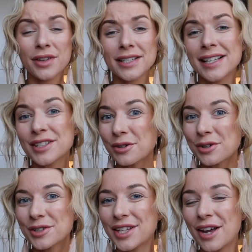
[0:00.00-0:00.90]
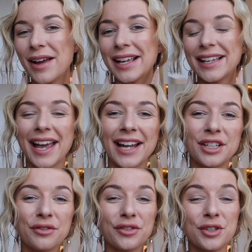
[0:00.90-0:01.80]
this is also, again,
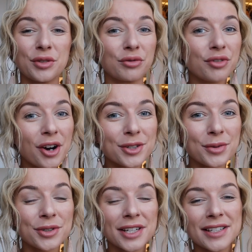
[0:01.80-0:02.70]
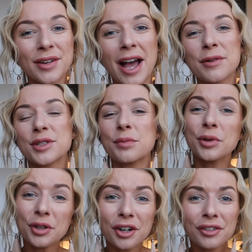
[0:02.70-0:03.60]
infused with rose water, so it helps to
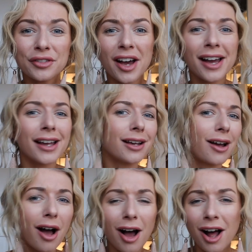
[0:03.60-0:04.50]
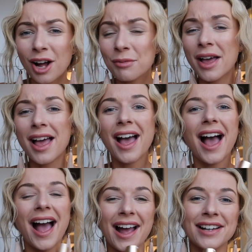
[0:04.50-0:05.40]
purify, calm,
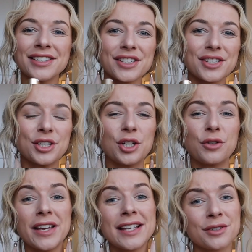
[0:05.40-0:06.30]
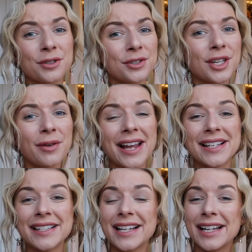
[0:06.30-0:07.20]
and soothe. It's also a
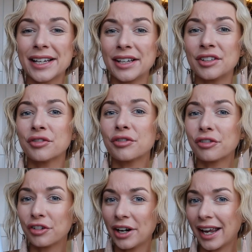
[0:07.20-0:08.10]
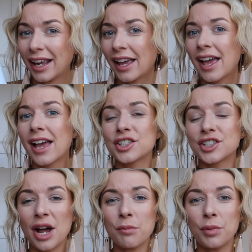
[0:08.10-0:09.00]
silicone-free
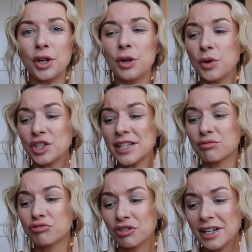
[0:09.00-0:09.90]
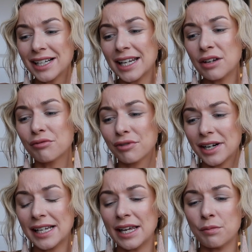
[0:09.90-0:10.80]
shampoo, which is really,
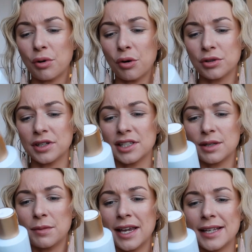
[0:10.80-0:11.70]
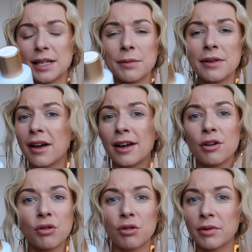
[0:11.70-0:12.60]
really important to me. It's something that I
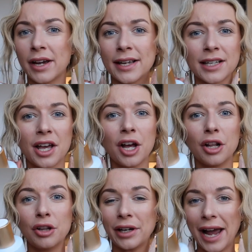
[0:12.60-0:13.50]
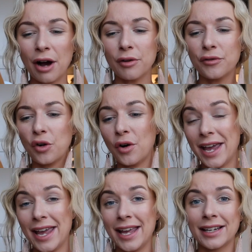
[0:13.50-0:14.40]
always look out for
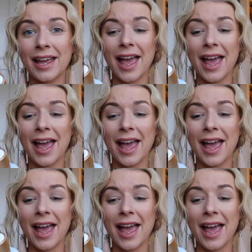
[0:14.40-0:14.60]
in